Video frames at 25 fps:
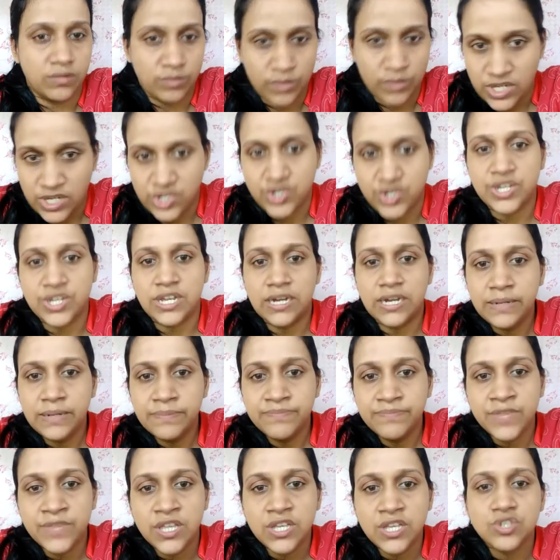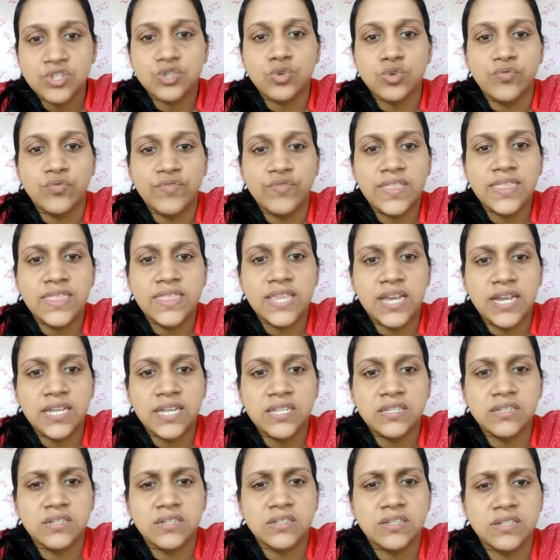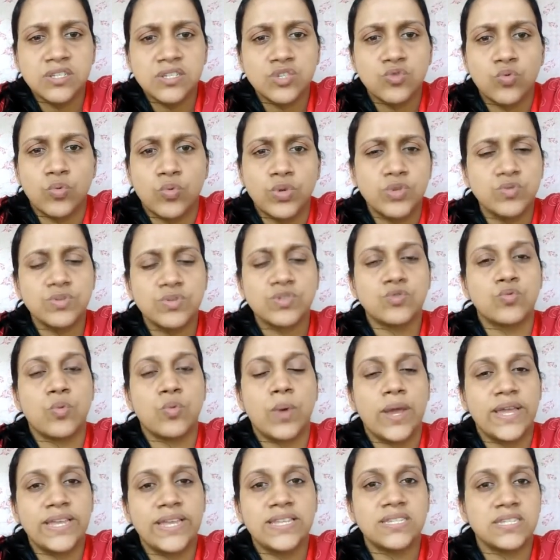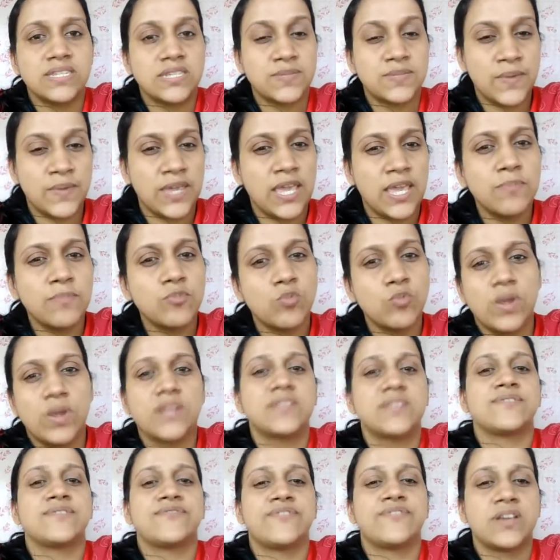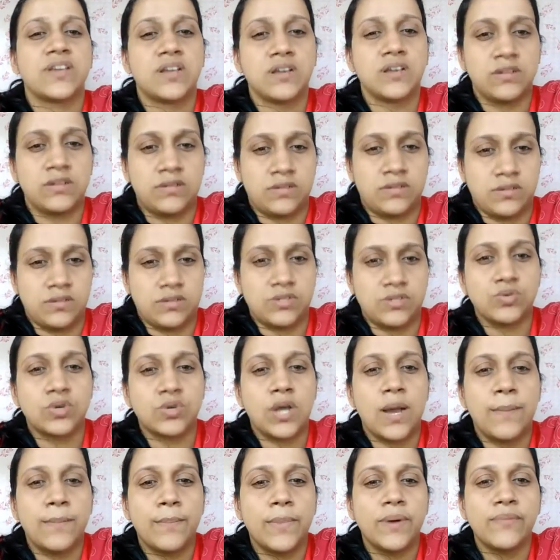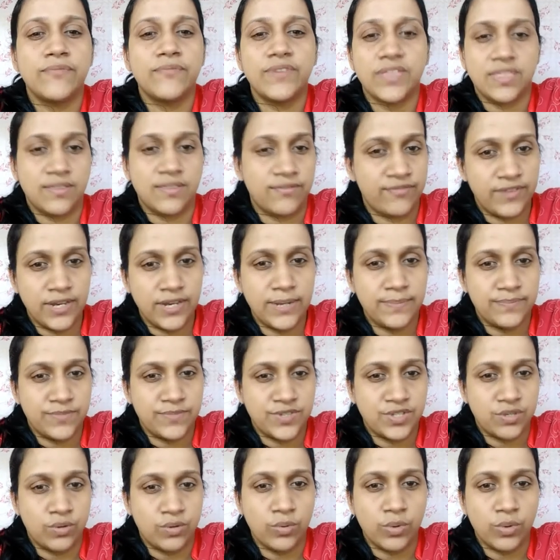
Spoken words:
Russia. So with that, it became quite difficult to come up with films.